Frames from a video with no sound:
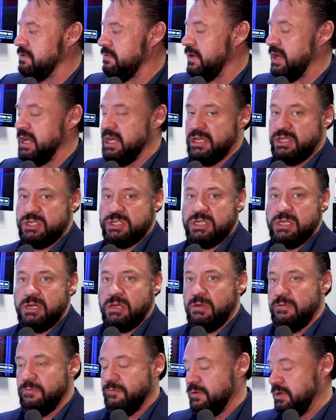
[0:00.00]
of our
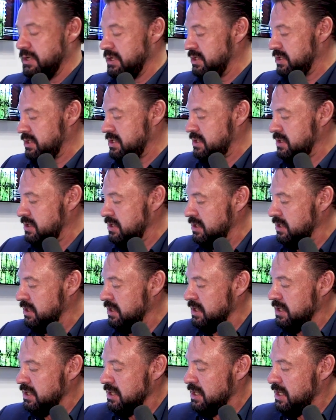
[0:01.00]
HDR footage.
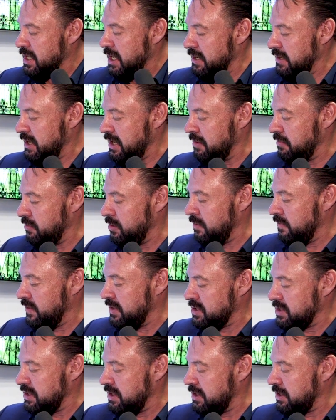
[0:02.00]
I'm going to move
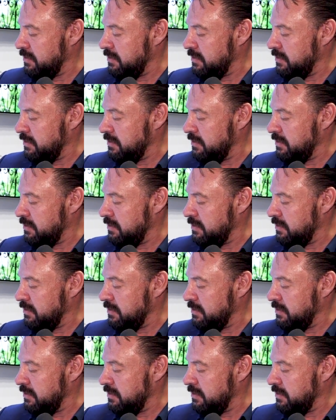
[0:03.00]
into the